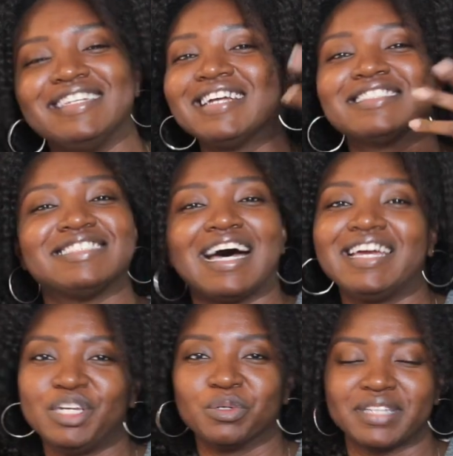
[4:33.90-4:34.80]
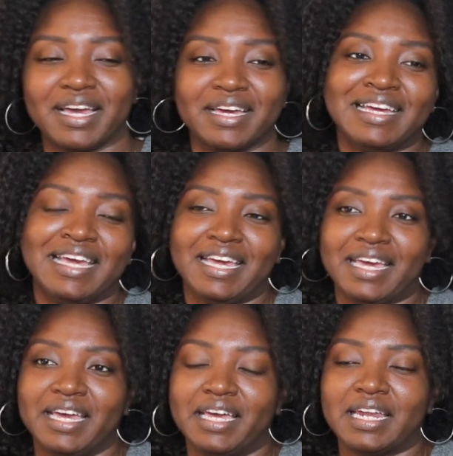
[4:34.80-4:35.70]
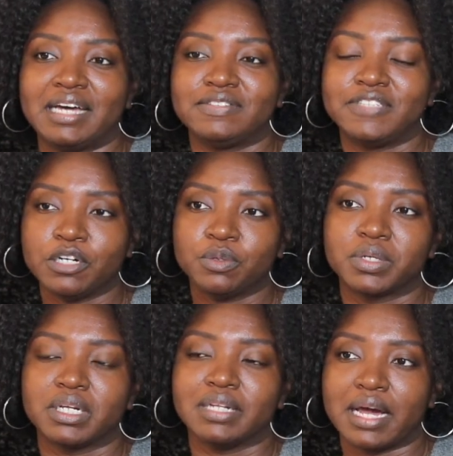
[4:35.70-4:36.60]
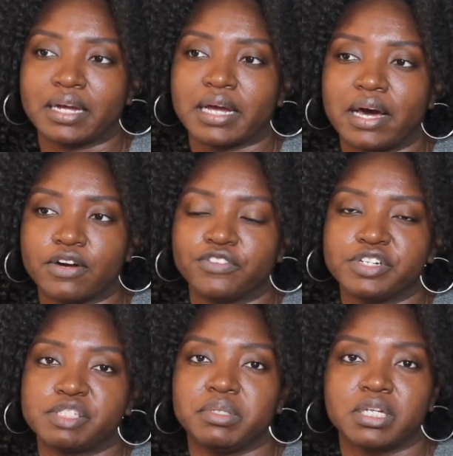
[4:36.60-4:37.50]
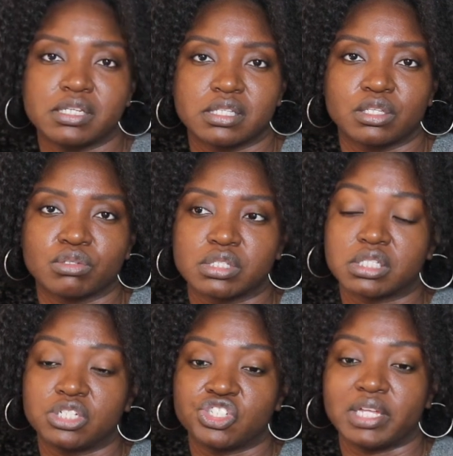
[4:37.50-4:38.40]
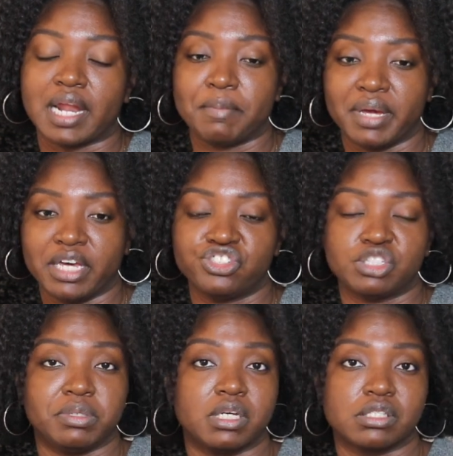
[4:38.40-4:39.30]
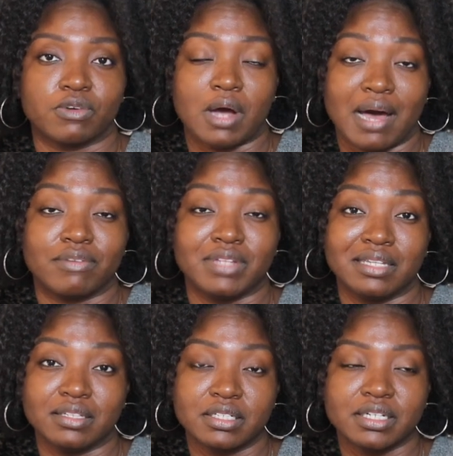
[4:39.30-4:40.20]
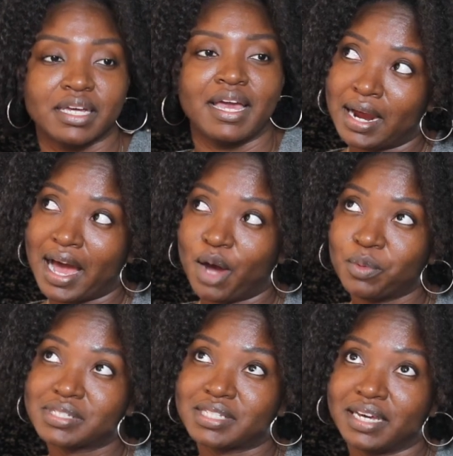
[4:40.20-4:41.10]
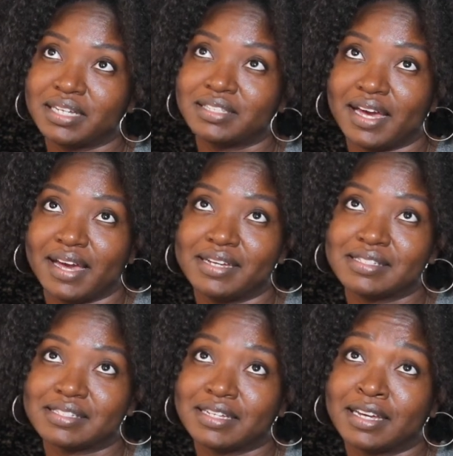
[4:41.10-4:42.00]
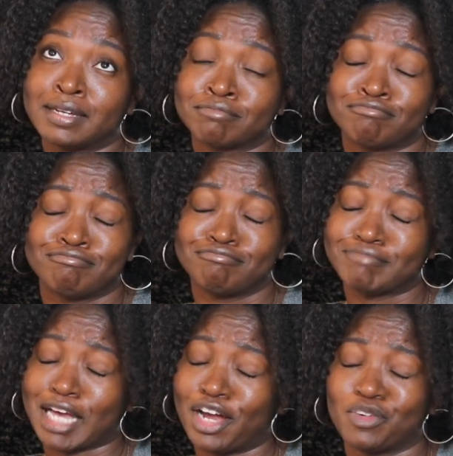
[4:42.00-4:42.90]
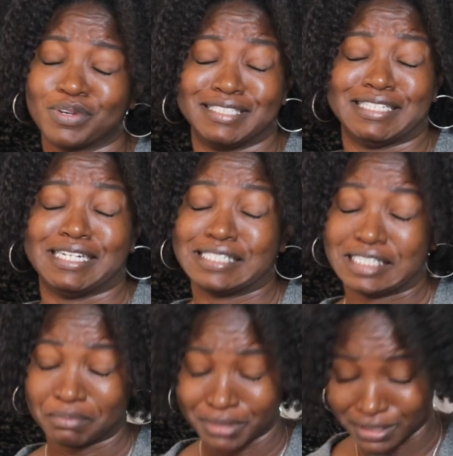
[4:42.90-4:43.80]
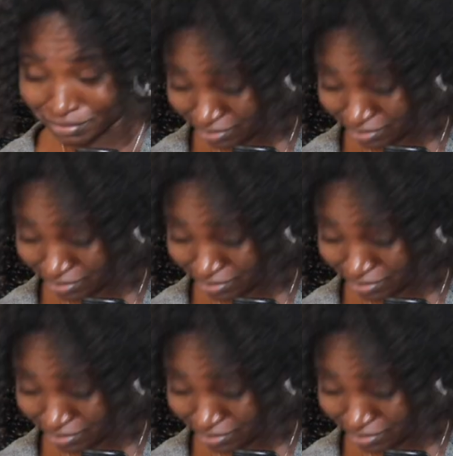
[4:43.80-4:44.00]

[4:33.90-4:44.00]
that does not equal that. And I dealt with a lot of counterfeits because of those decisions that I made, just because of how they look. I would say that I don't want to say this number